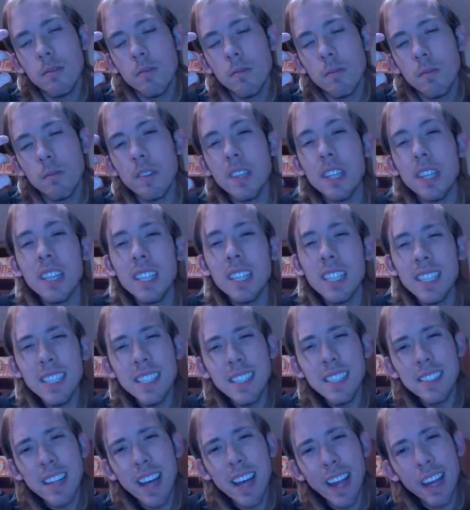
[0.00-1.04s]

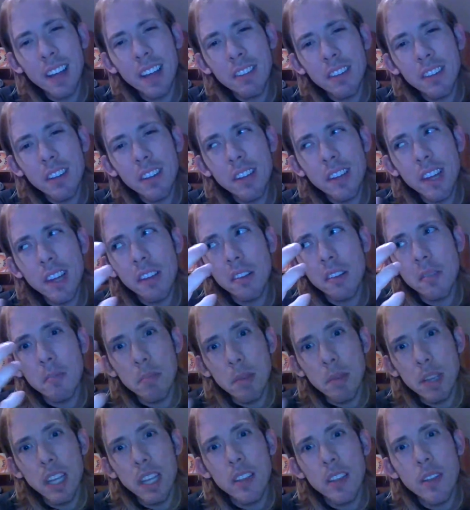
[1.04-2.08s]
feelings, I guess, in a sense, and
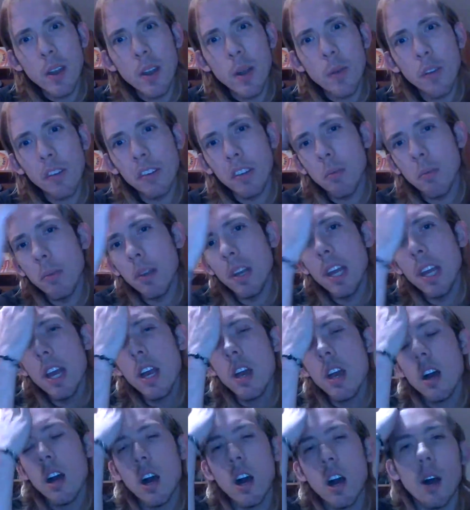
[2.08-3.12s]
being there for somebody,
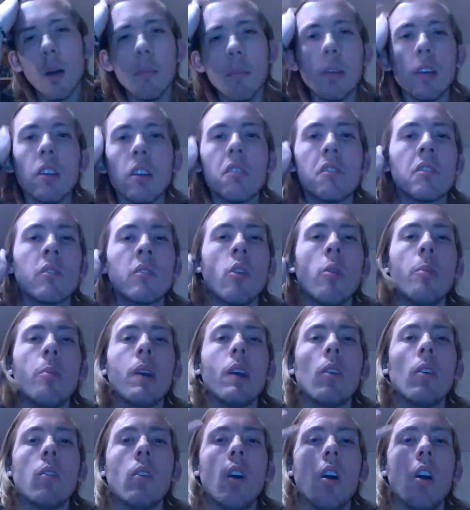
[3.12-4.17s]
because
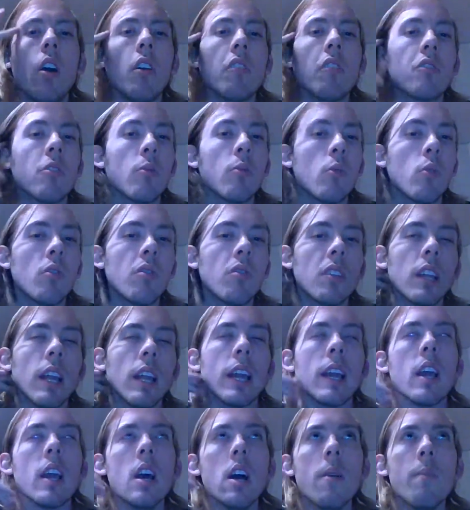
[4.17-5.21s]
Scorpio also rules
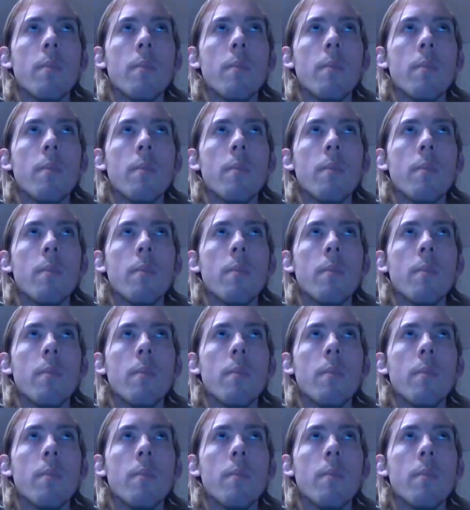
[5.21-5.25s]
like